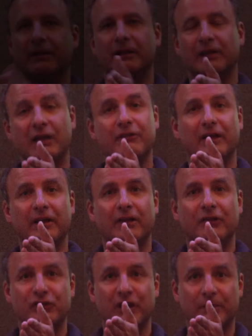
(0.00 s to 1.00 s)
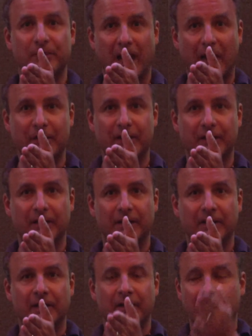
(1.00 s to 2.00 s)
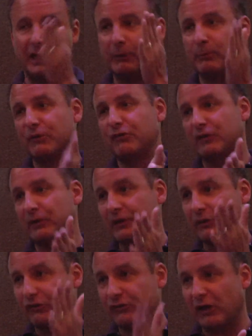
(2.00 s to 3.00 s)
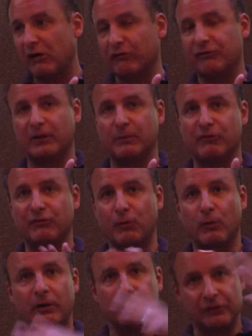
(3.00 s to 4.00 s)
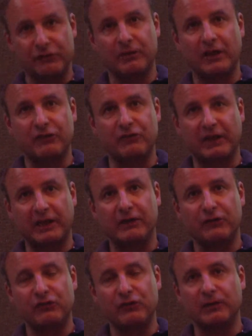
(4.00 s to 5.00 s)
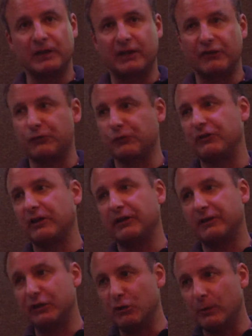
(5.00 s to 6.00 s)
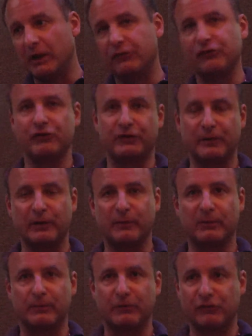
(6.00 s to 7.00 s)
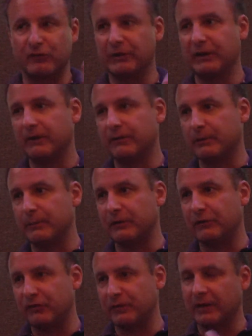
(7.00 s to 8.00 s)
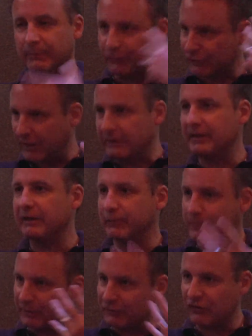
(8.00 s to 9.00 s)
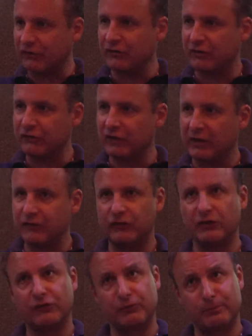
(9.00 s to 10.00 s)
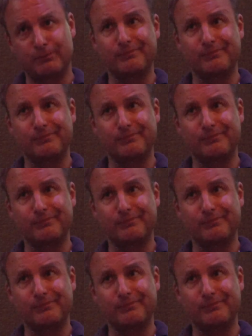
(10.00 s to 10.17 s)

a lot of that is happening in Brazil itself. Like before this last decade or so, a lot of this was done in the US and Europe, but Brazilian remote satellite remote sensing science is